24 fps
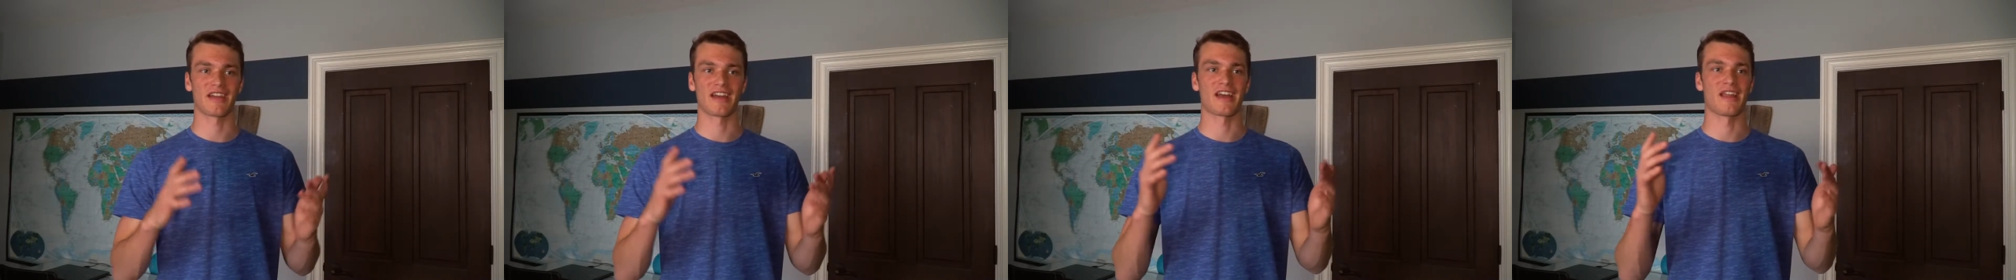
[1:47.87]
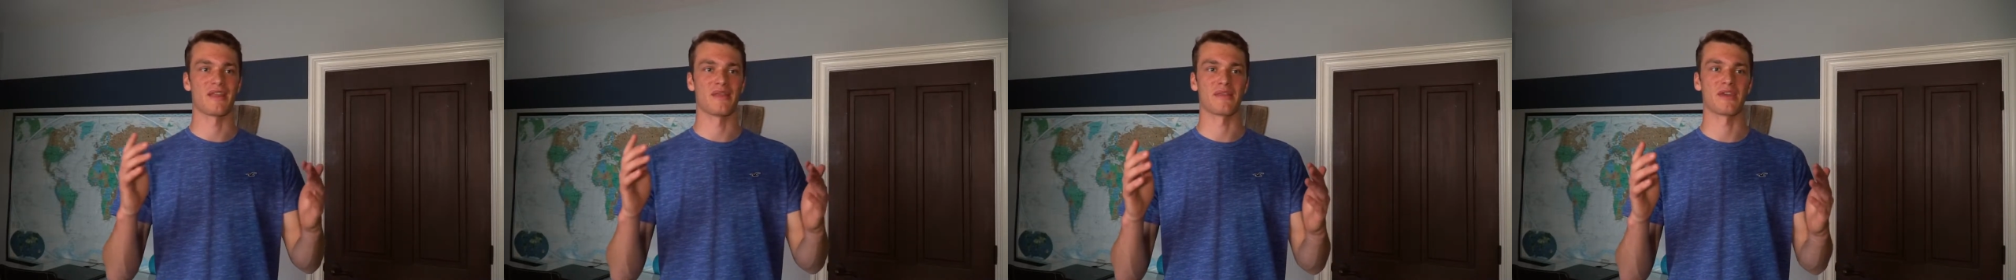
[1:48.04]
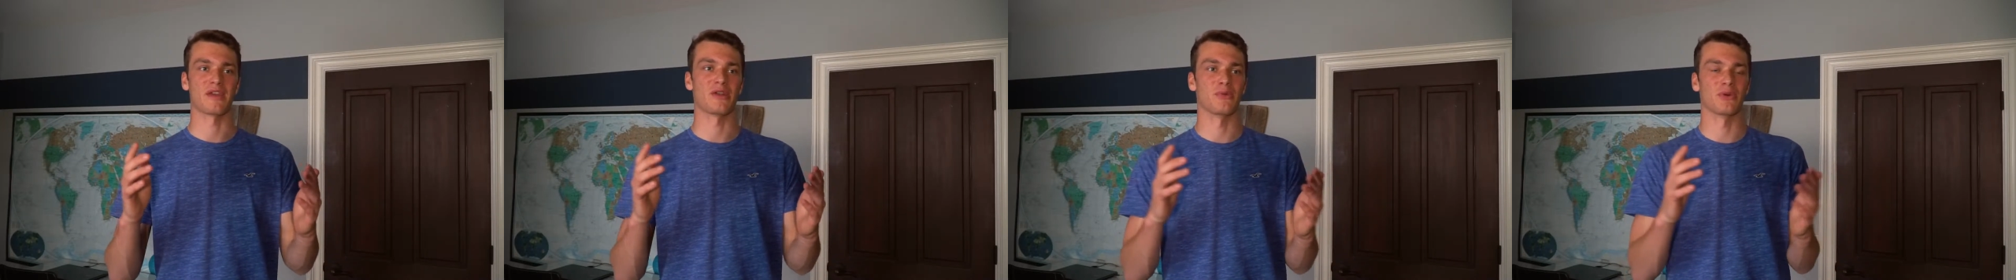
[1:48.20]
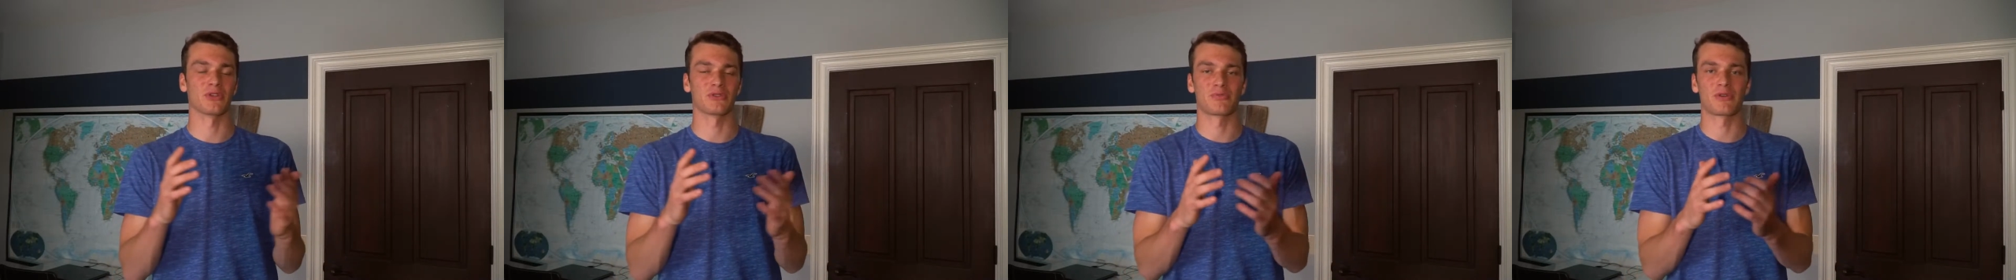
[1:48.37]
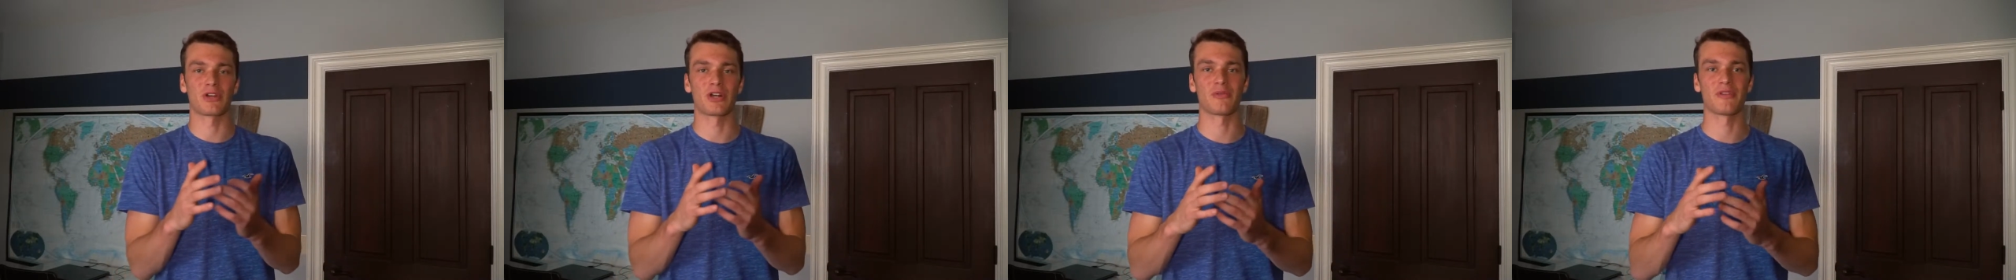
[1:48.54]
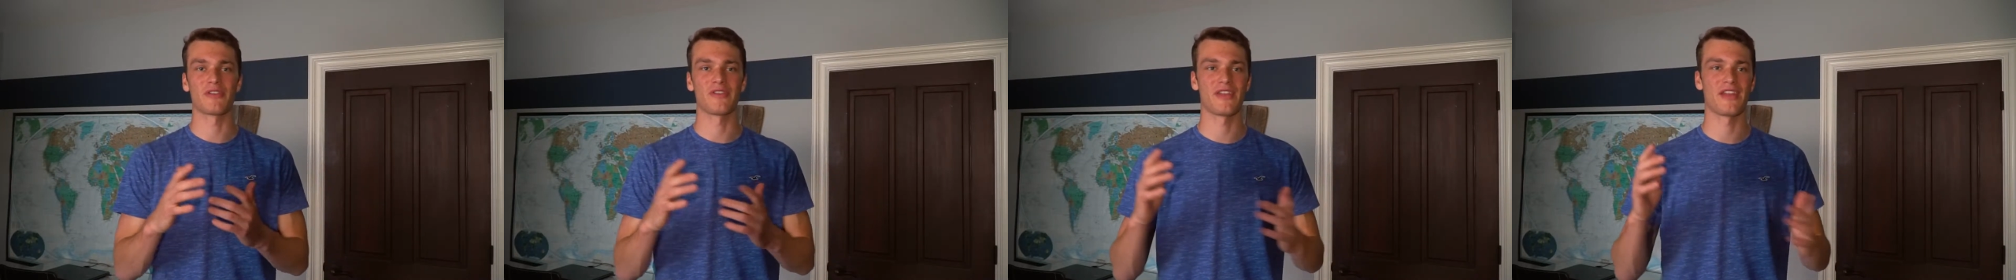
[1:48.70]
and it was
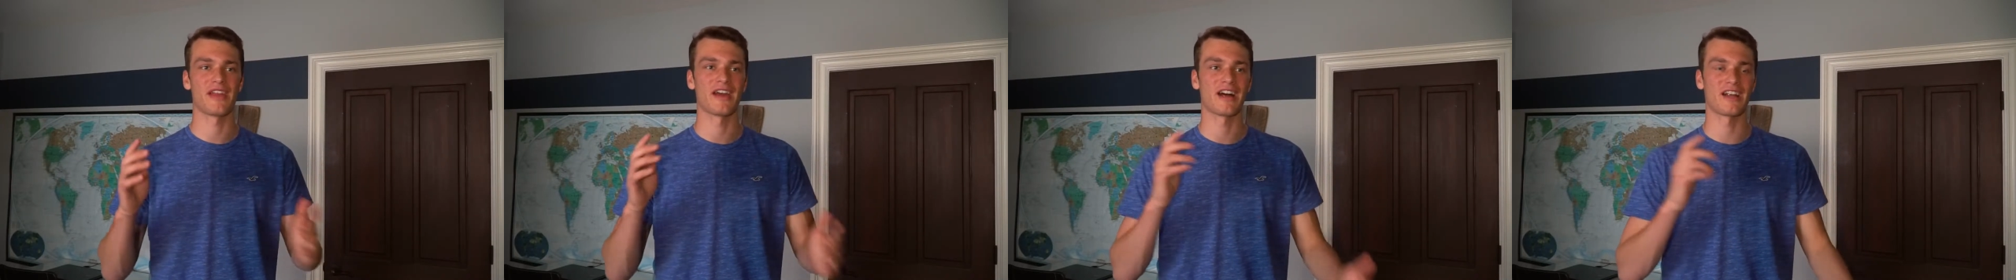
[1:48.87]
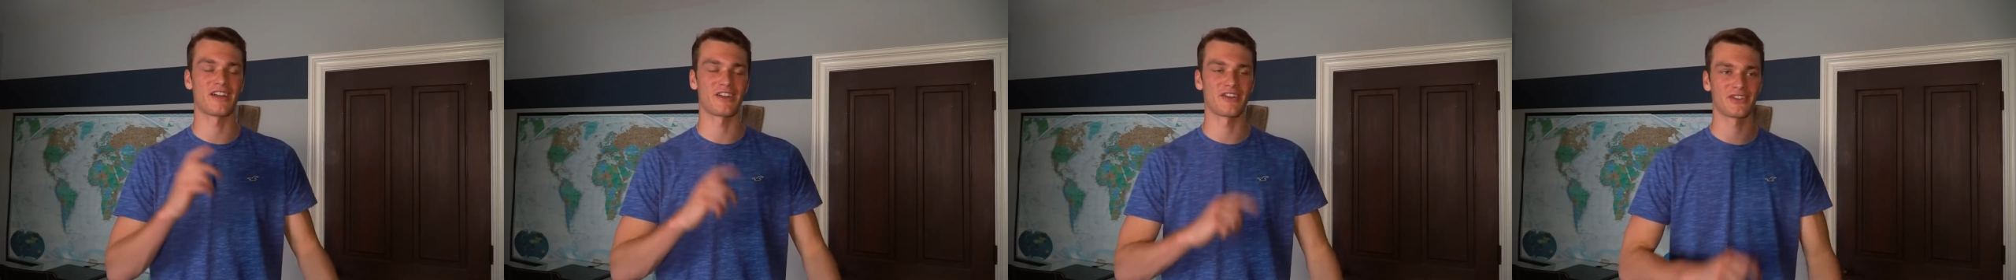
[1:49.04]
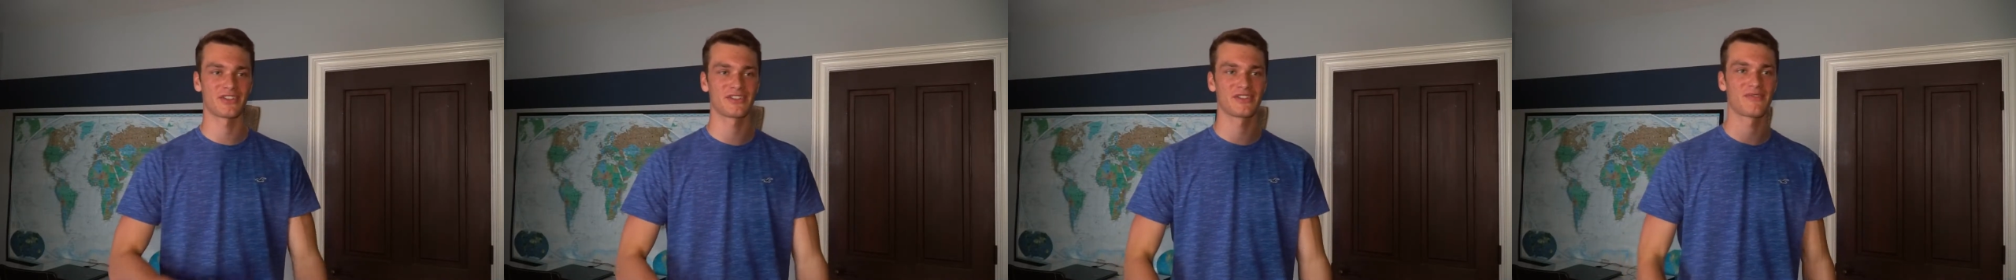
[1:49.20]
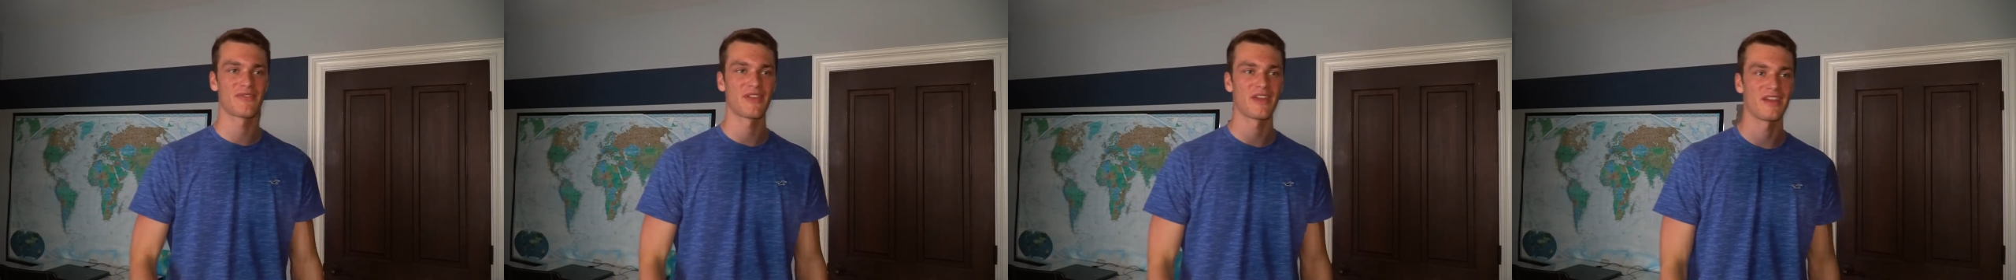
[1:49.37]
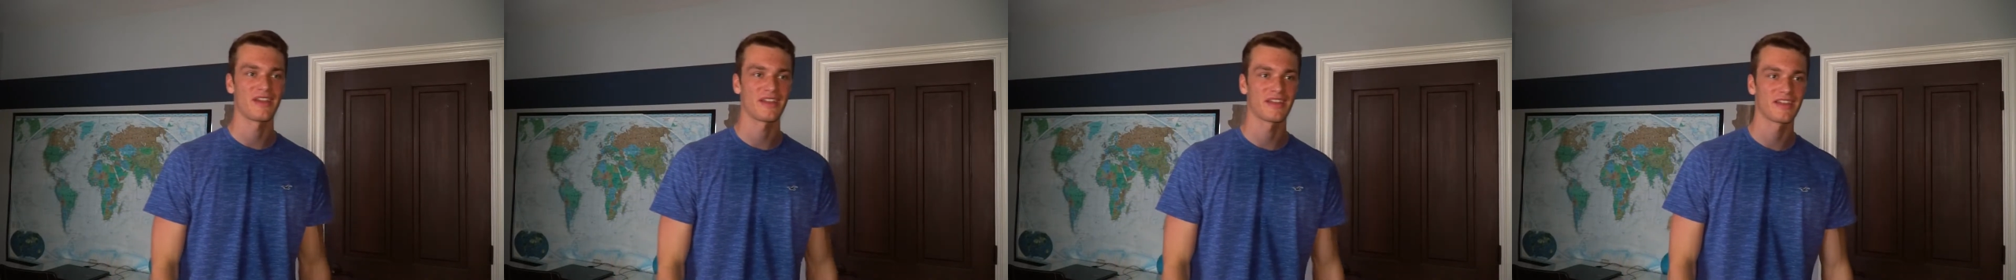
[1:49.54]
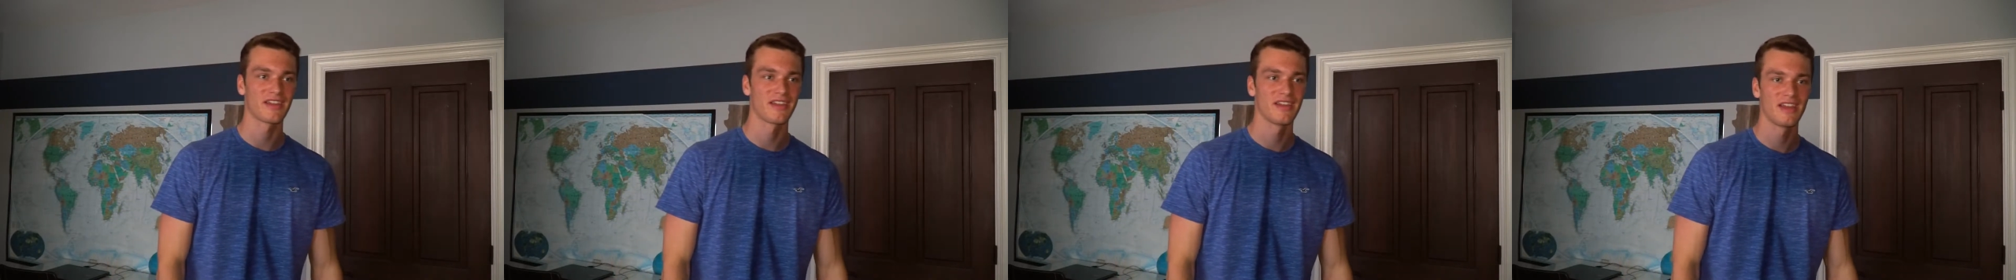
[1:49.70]
probably the hardest
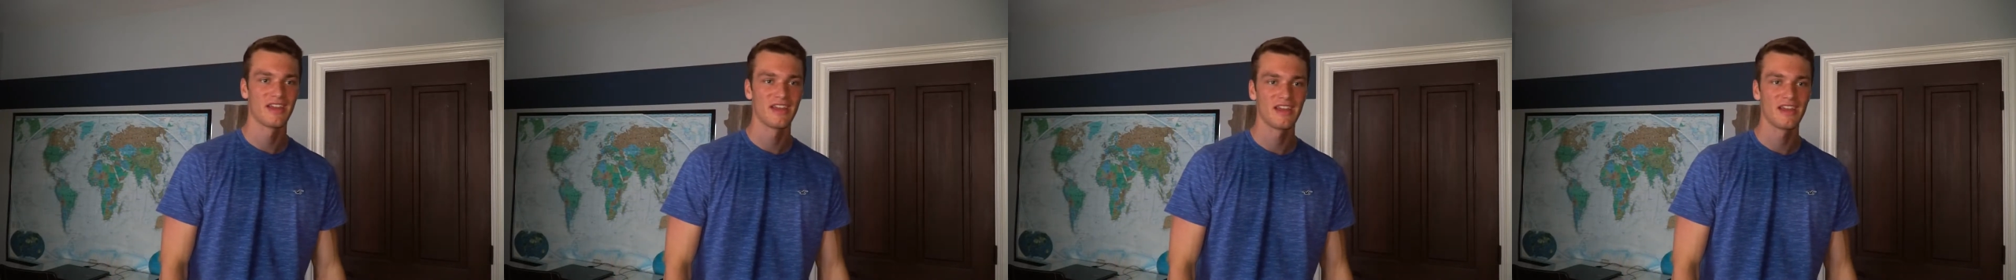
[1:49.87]
thing